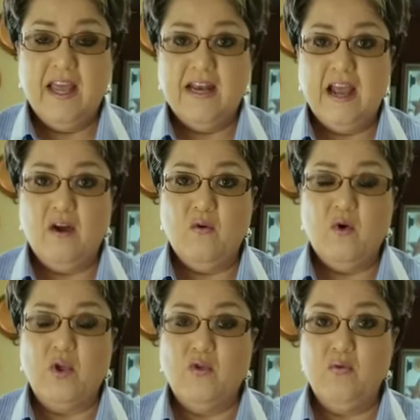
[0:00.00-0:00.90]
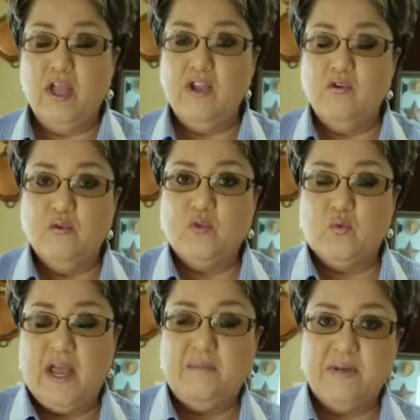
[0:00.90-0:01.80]
Now you can use
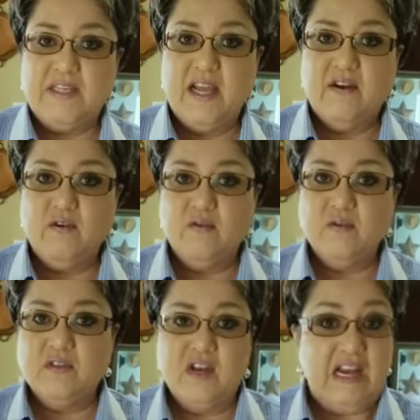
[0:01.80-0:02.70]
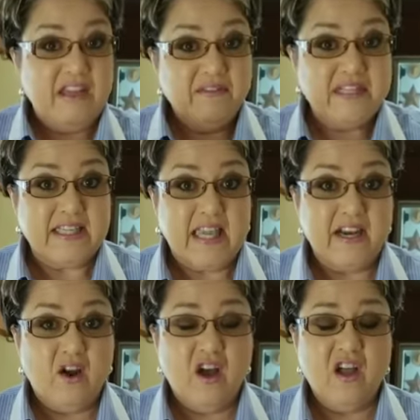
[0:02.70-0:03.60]
red potatoes and leave the
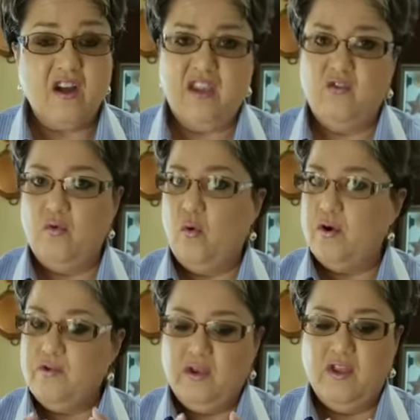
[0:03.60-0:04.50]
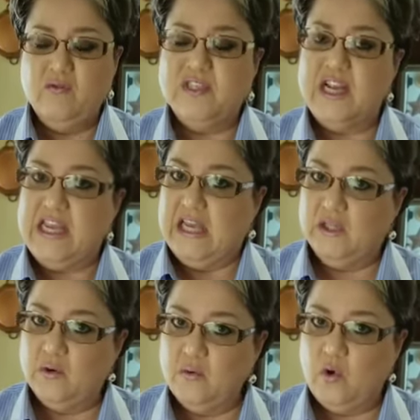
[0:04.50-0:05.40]
skin on and you or you can use a
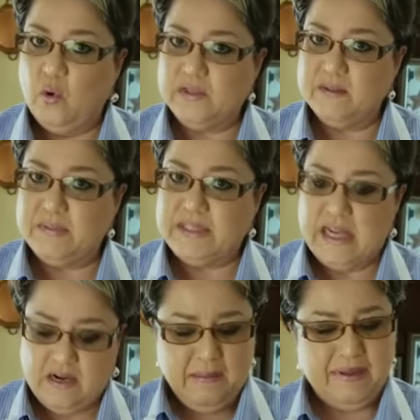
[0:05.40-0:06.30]
yellow golden potato